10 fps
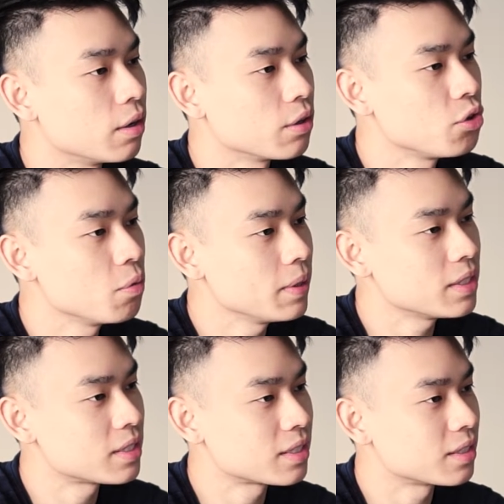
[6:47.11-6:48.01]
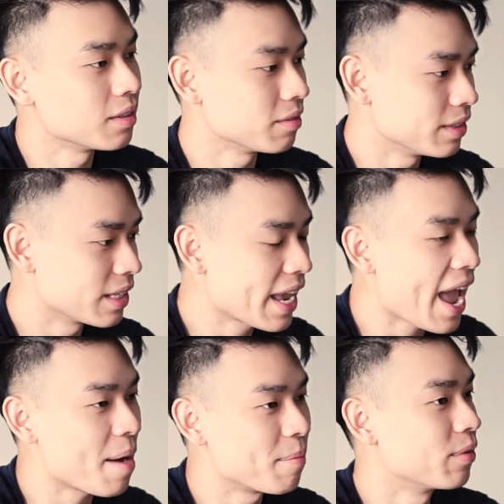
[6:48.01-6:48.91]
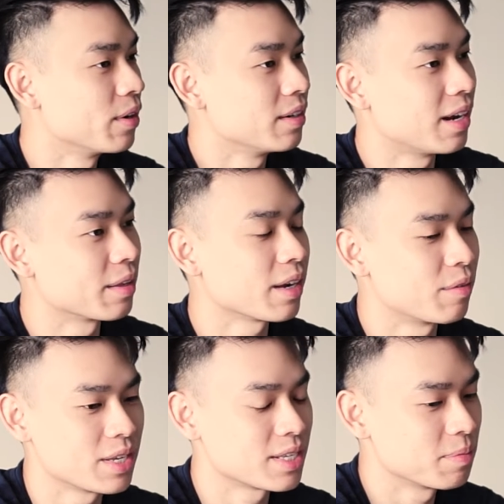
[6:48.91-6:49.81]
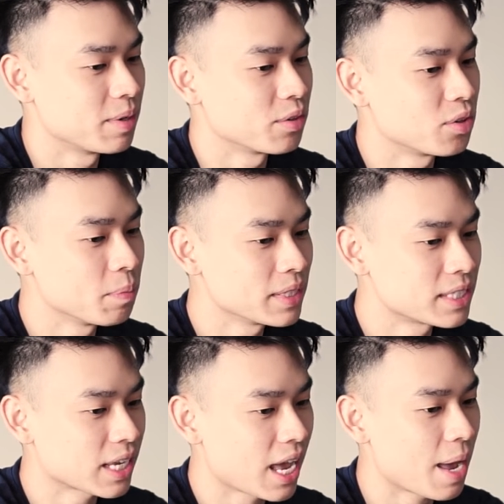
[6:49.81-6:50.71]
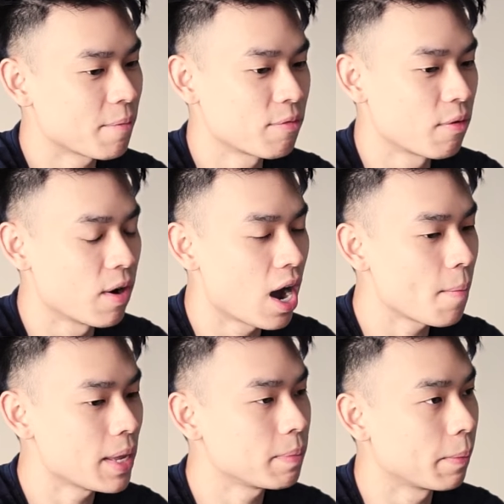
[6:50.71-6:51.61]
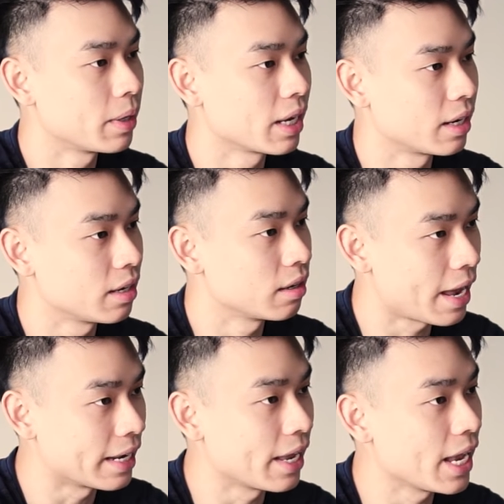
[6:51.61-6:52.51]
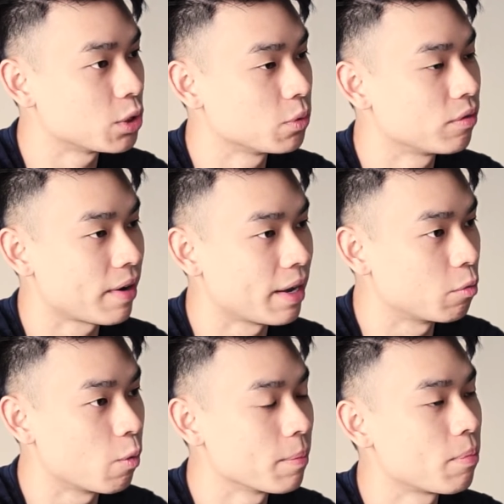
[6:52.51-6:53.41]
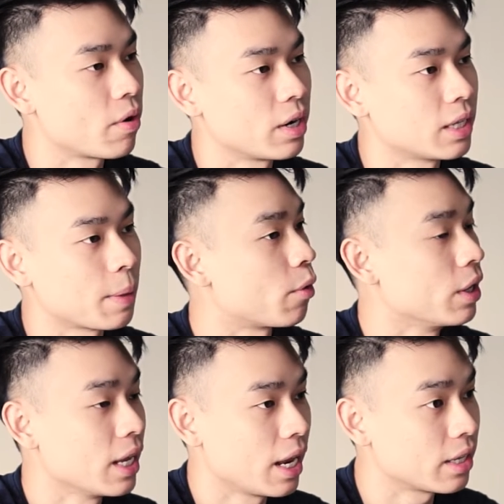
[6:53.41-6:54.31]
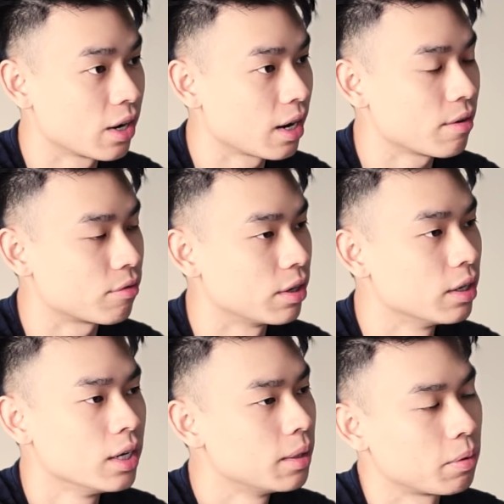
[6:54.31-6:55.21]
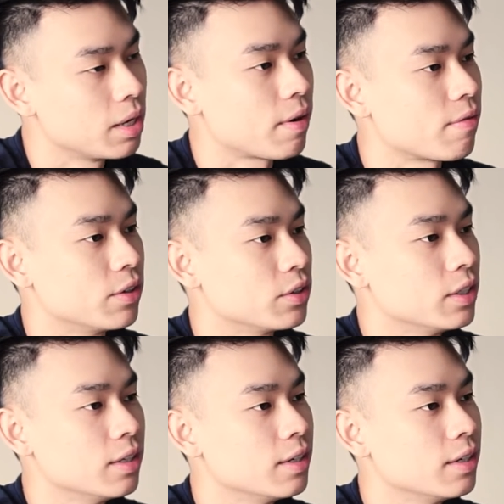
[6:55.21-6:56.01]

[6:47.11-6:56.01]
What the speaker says: A human's cap, right? I think I read somewhere. A human's cap for how many people they can engage with at one point in time or in their entire life, right? Probably 500.